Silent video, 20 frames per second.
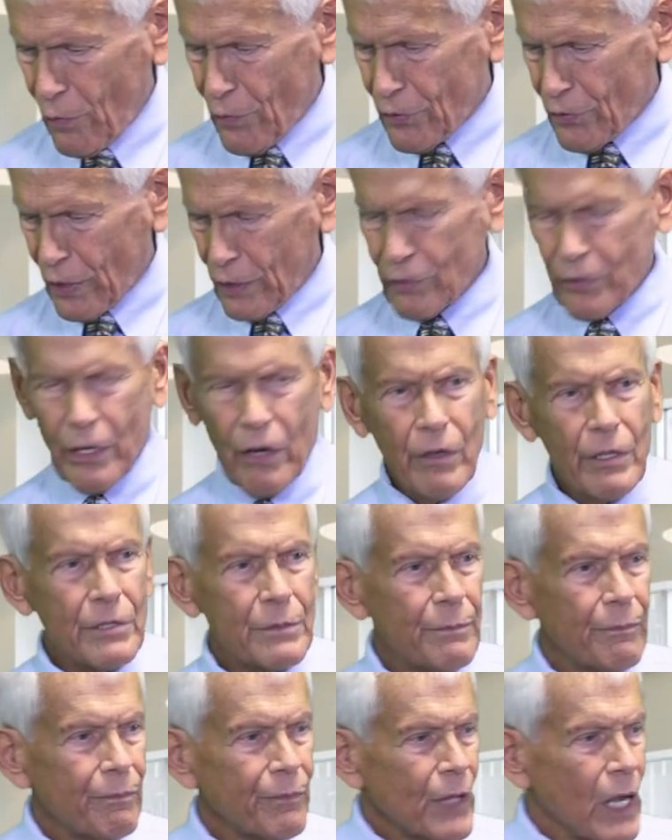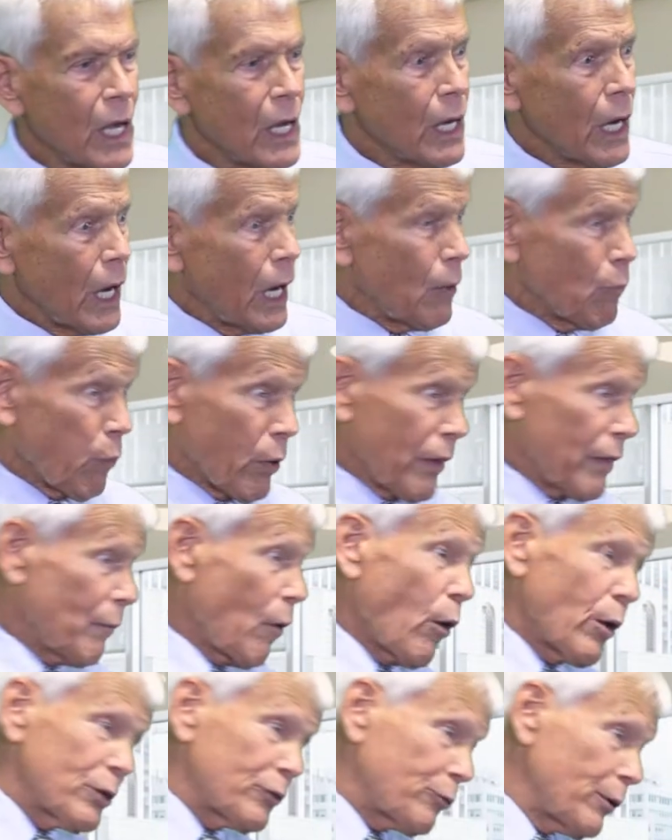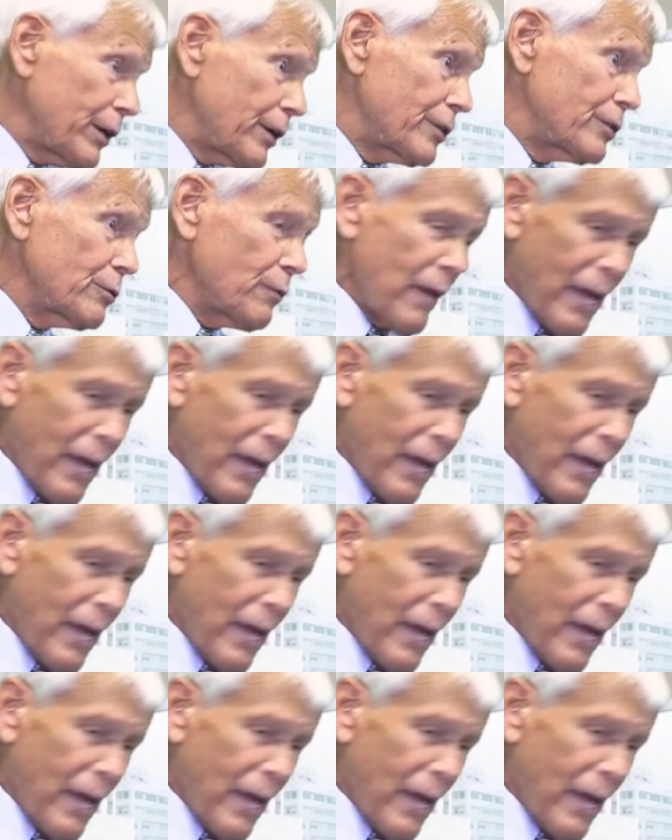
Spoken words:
of the secretaries. One of them always free to do